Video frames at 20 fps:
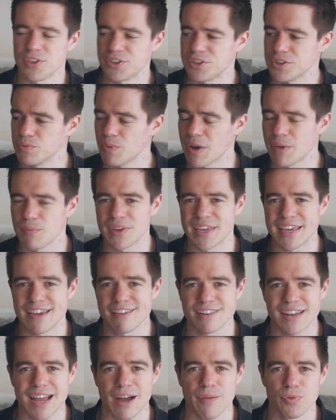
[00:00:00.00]
This is when we
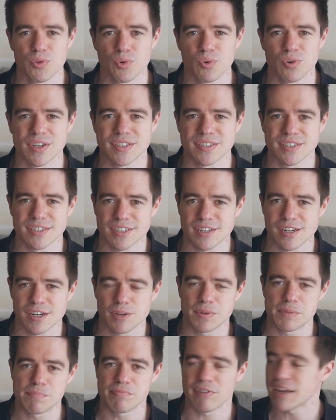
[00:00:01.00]
hear a loud noise and
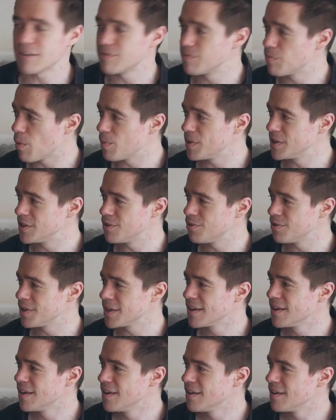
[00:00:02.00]
suddenly we break from what we're
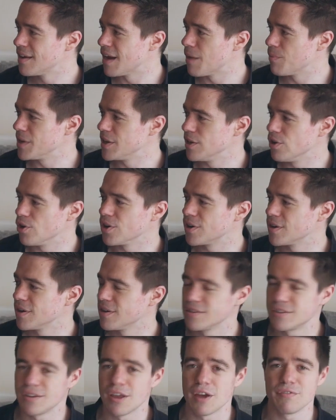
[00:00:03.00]
doing and we look
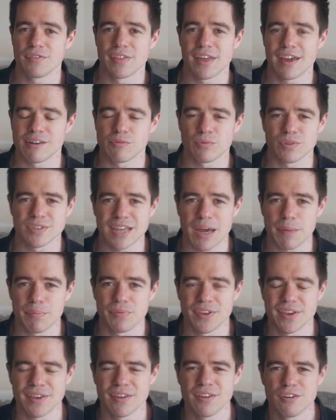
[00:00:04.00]
over there at what's
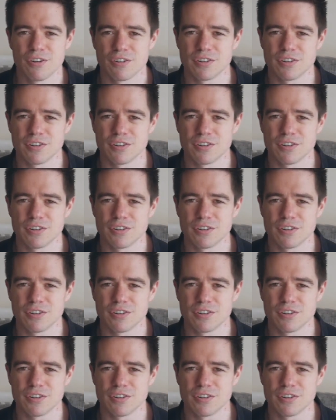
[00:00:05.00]
happening,